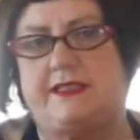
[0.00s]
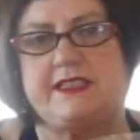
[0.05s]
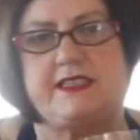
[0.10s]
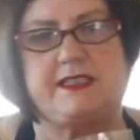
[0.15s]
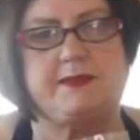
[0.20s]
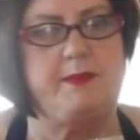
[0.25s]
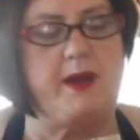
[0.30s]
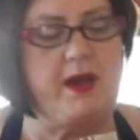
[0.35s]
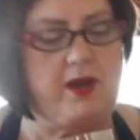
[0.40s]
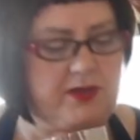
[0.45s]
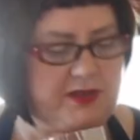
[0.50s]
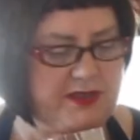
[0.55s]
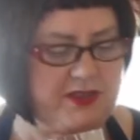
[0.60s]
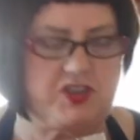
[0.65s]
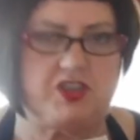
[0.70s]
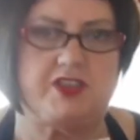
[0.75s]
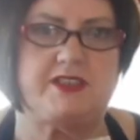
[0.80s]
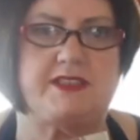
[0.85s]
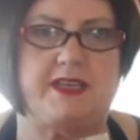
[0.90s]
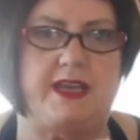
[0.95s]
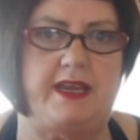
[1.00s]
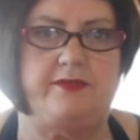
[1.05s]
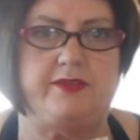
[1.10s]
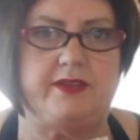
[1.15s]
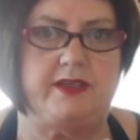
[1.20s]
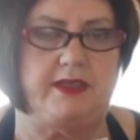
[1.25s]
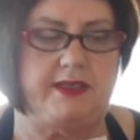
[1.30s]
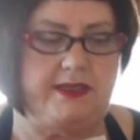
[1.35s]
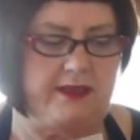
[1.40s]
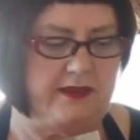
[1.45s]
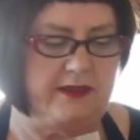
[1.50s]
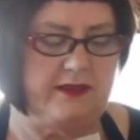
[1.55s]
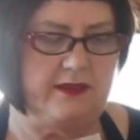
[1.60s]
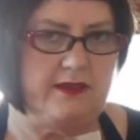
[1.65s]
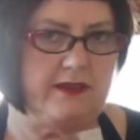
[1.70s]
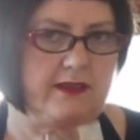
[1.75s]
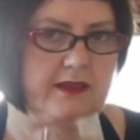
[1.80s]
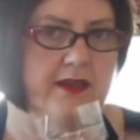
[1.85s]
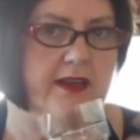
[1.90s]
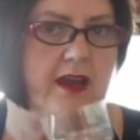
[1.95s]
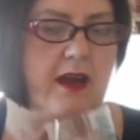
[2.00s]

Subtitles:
smells just heavenly. And